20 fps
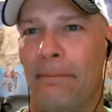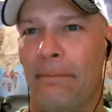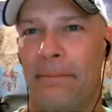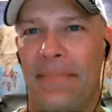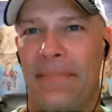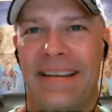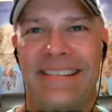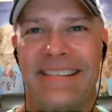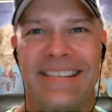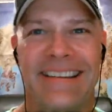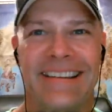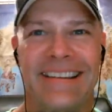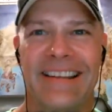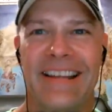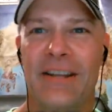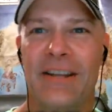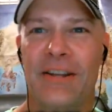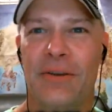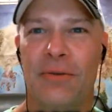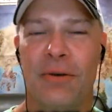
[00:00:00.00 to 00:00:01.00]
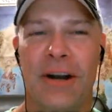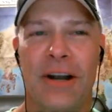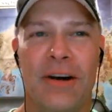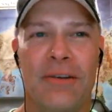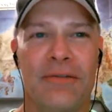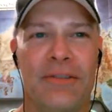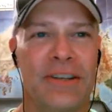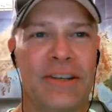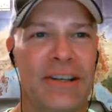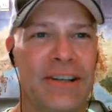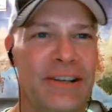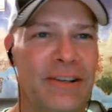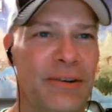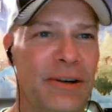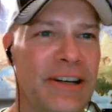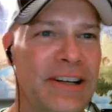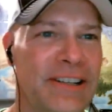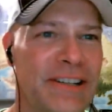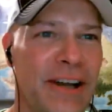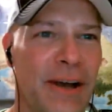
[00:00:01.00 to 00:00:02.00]
that's it. Thank you, Ralph. You did a
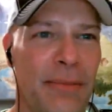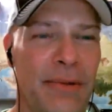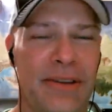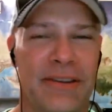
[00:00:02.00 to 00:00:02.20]
great job. It's